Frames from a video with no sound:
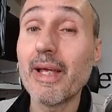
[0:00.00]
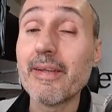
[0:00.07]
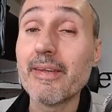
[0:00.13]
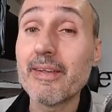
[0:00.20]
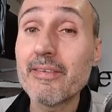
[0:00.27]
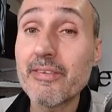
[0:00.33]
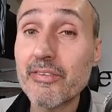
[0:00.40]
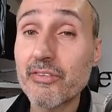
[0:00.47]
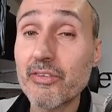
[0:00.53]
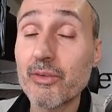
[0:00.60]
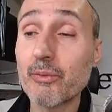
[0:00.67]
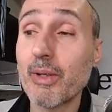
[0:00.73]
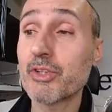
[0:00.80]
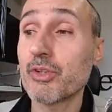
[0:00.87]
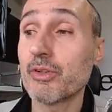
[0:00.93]
And in this
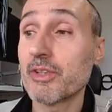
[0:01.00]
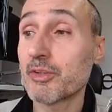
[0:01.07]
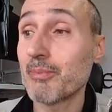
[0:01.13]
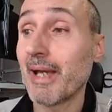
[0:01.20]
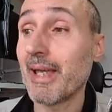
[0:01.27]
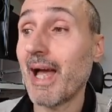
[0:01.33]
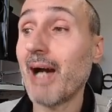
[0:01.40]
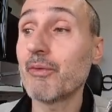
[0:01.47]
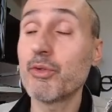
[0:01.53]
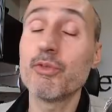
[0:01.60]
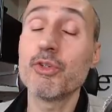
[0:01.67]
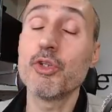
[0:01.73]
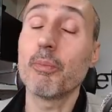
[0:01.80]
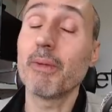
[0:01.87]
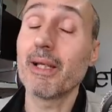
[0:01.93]
situation is my audio
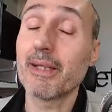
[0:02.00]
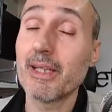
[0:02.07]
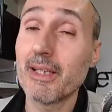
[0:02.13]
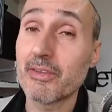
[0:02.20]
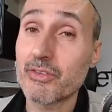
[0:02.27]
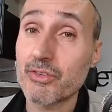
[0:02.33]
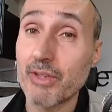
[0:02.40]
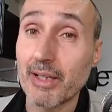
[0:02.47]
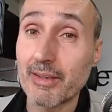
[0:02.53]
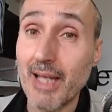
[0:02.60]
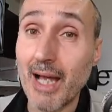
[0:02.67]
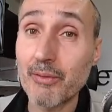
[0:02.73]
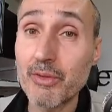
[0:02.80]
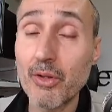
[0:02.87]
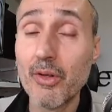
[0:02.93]
video plugin extract
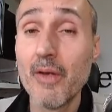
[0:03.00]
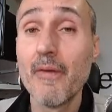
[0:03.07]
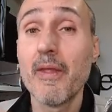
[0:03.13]
audio.